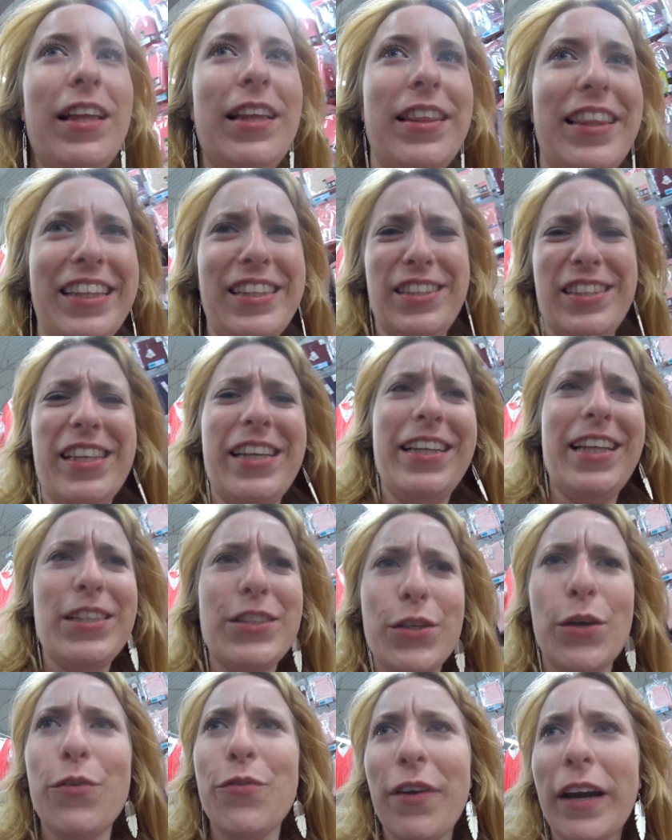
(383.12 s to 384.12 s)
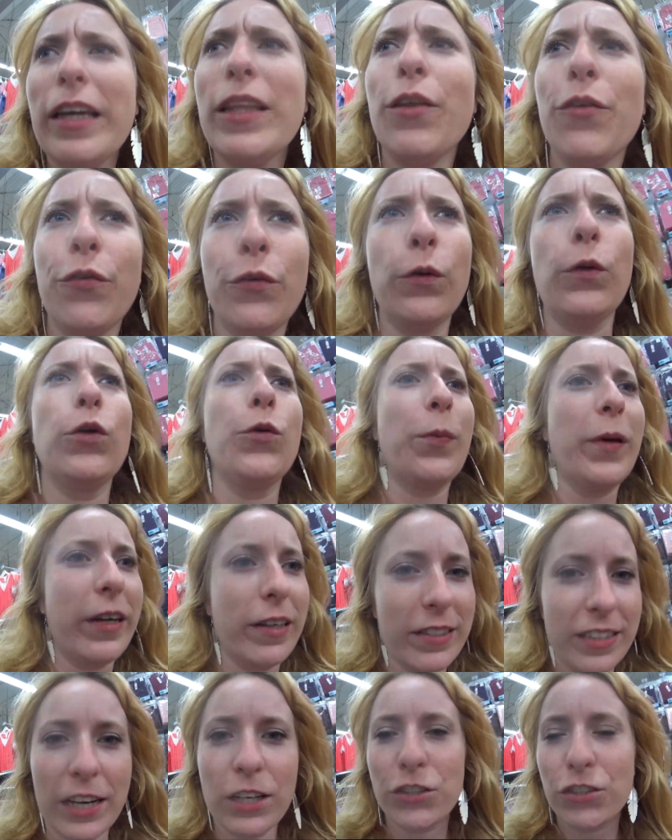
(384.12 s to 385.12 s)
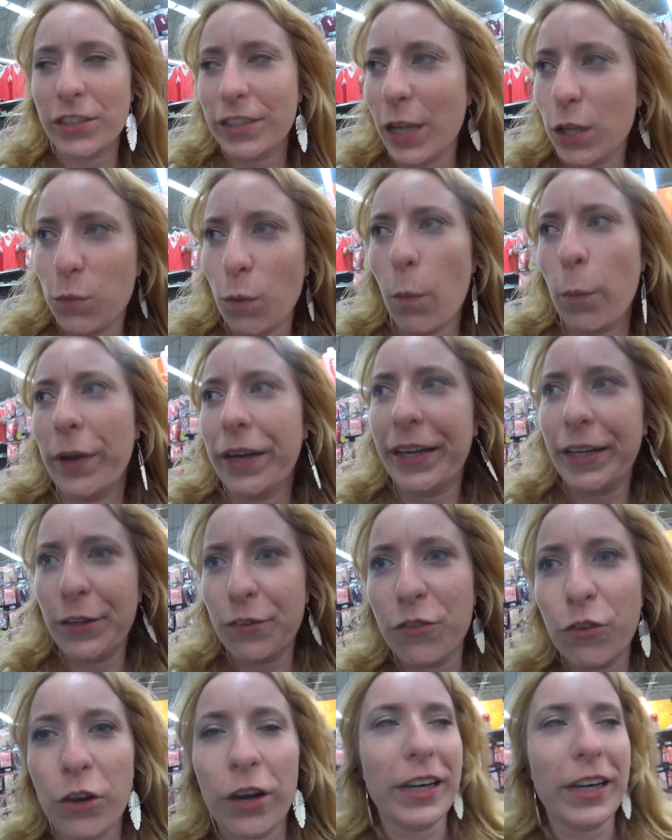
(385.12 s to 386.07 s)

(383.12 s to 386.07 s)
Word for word: Let's go find the food, because actually that's what we're here for.